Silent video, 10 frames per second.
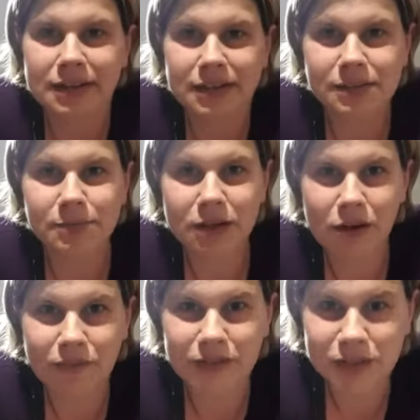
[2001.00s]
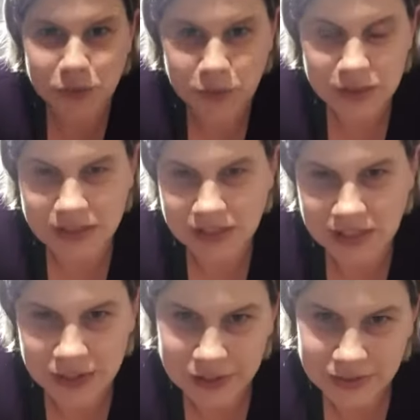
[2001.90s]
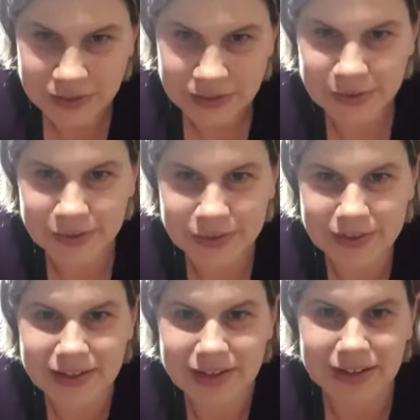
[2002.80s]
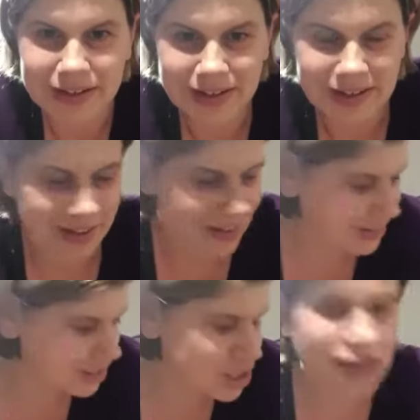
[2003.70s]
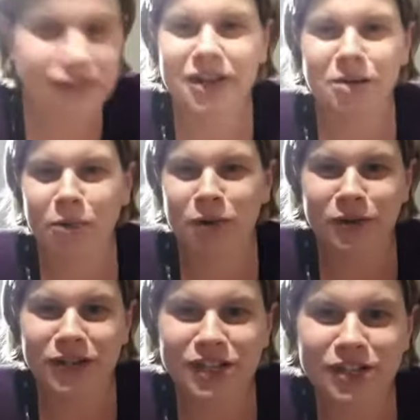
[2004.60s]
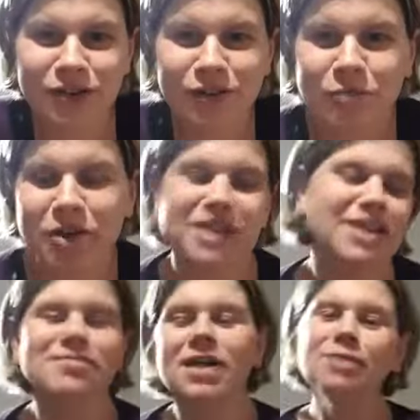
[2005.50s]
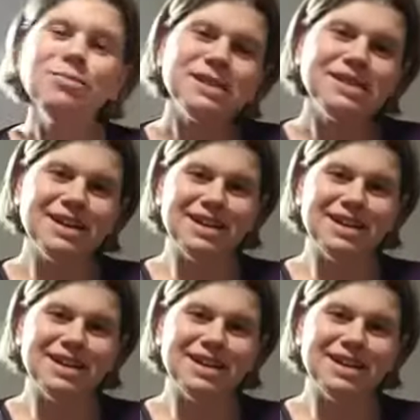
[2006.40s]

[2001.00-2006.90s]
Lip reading: it's been lovely talking to you and sharing my knowledge of breaking in wraps.